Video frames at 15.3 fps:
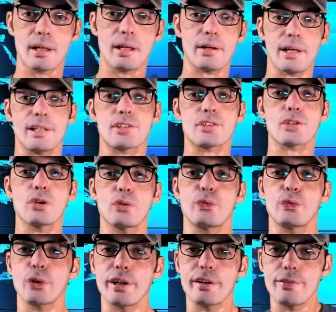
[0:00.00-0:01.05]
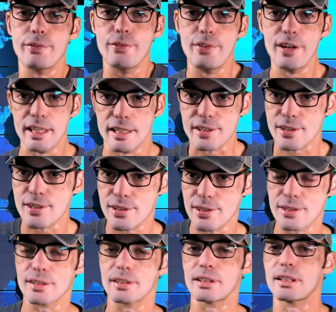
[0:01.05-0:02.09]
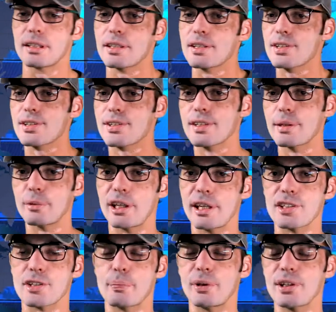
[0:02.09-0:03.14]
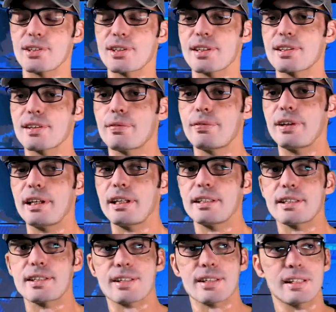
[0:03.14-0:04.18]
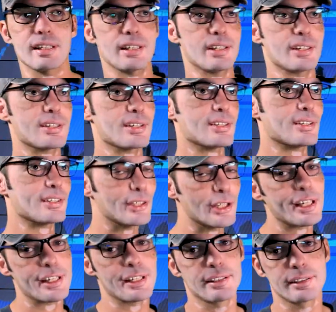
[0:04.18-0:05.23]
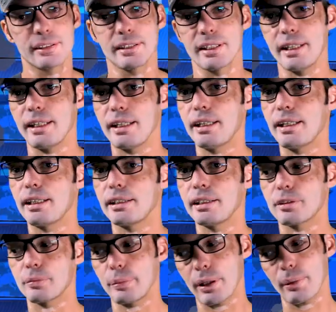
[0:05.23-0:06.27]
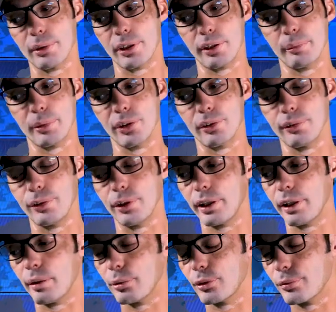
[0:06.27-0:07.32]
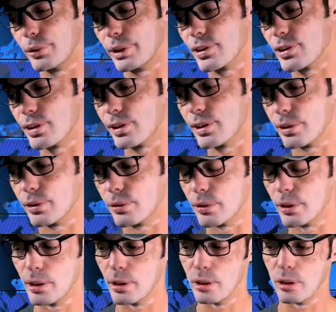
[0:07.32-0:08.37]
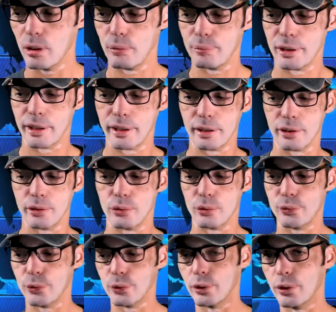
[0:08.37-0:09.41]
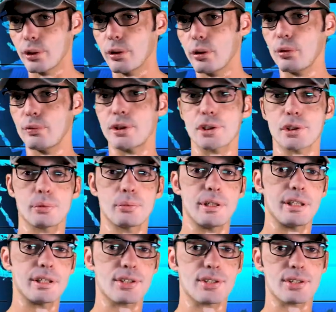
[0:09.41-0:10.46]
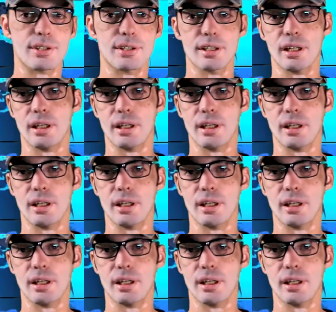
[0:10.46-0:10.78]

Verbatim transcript: All right, so for events, Ice Princess event is started and it's probably going to be going for a couple of weeks still. Hopefully, going to go for over two weeks.